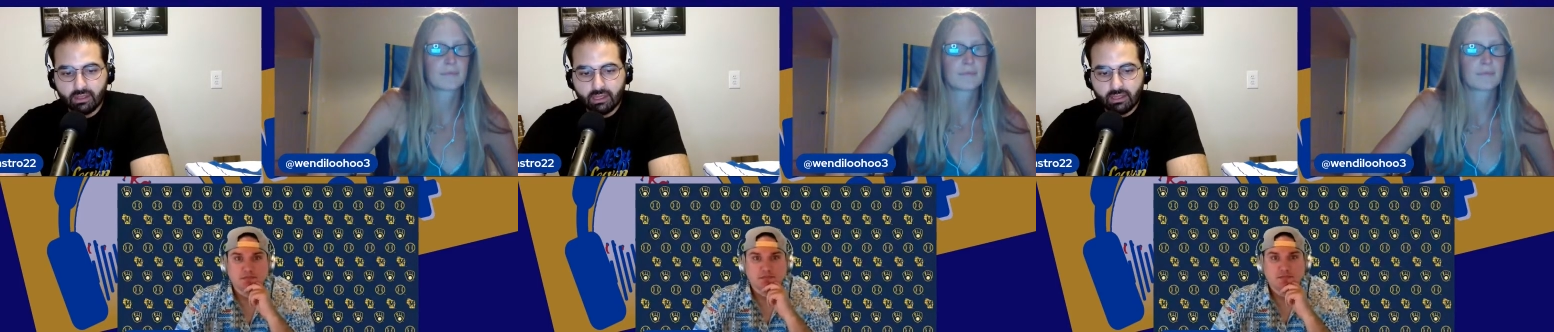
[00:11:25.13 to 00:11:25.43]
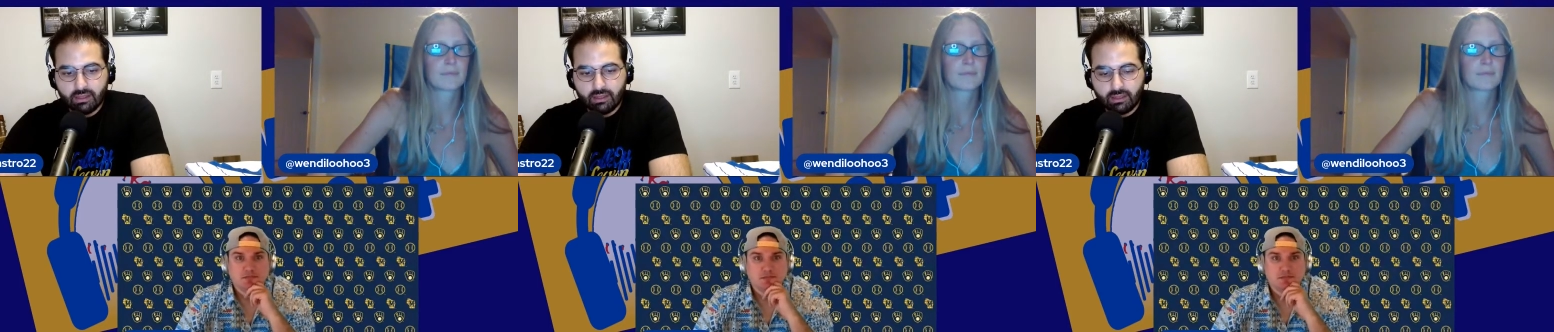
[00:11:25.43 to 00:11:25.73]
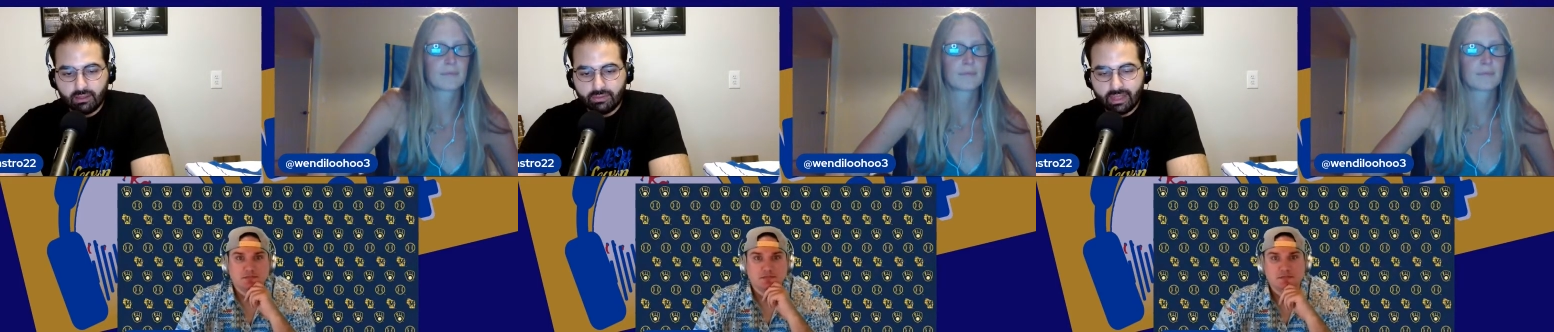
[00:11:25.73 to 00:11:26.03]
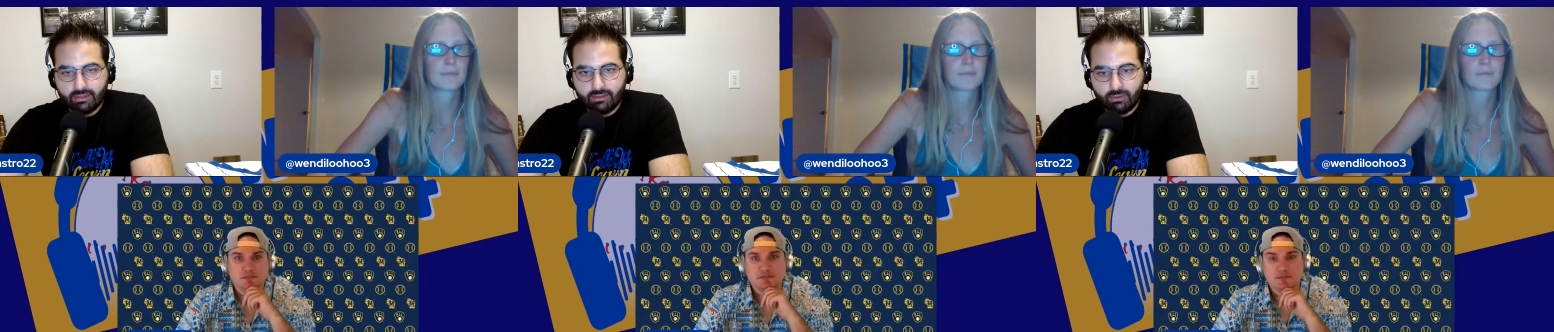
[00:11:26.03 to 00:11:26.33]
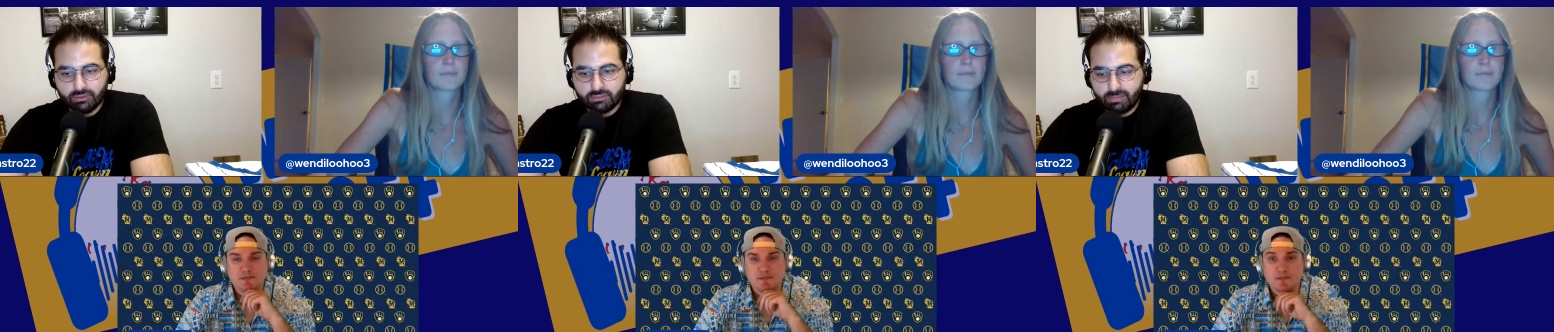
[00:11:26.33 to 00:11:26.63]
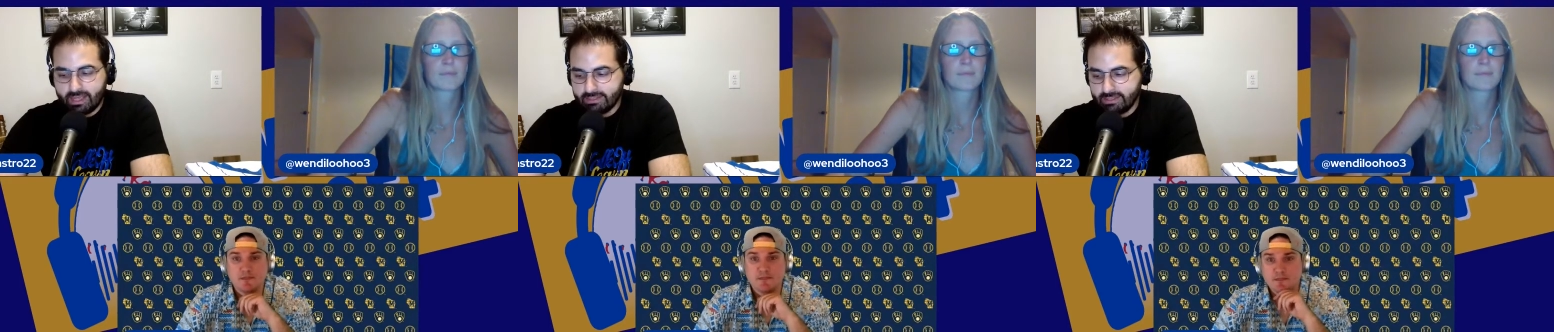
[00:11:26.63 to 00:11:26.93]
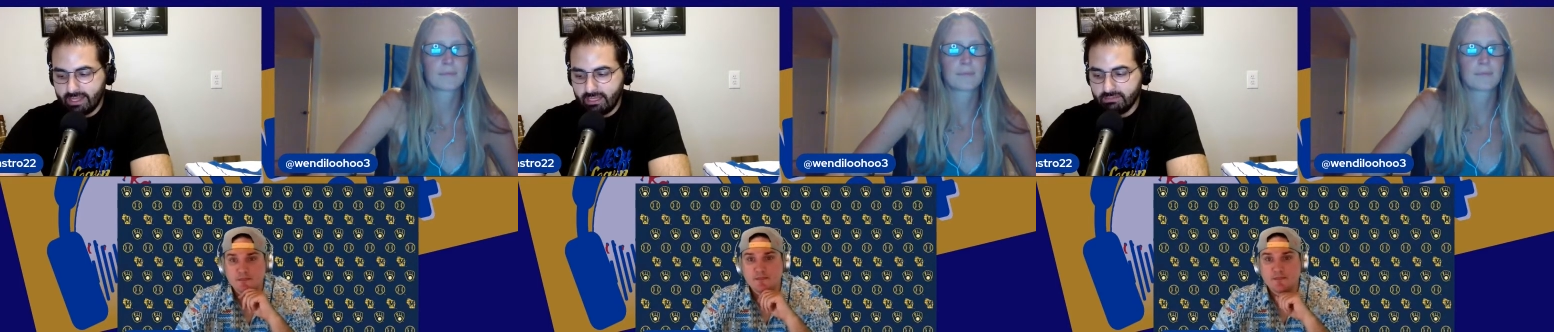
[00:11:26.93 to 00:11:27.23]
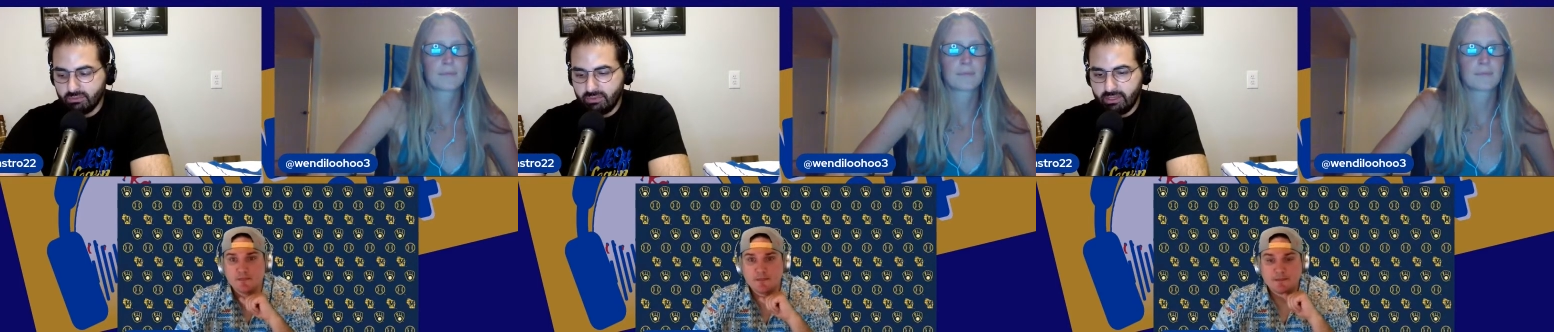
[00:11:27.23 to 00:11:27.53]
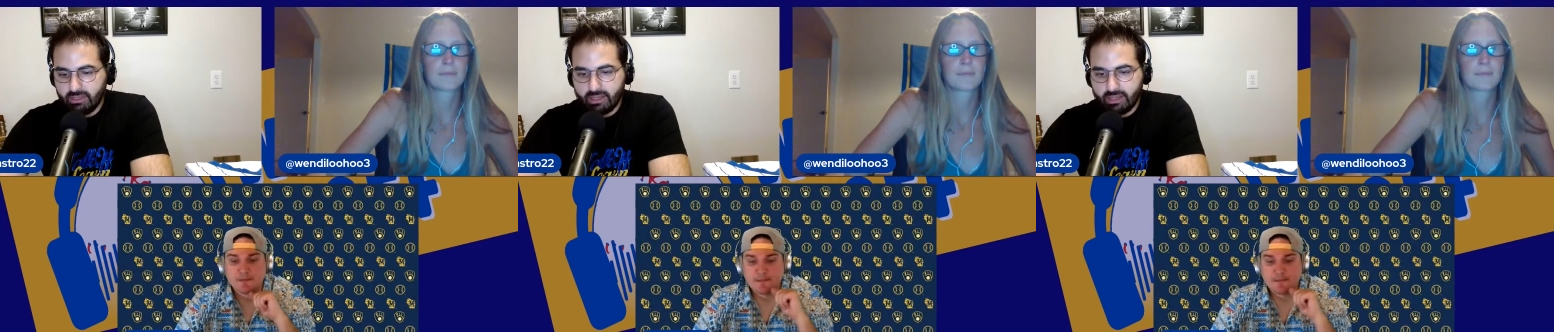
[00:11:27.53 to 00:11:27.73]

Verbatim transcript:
Speaker 1: uh, that those past games, and we can kind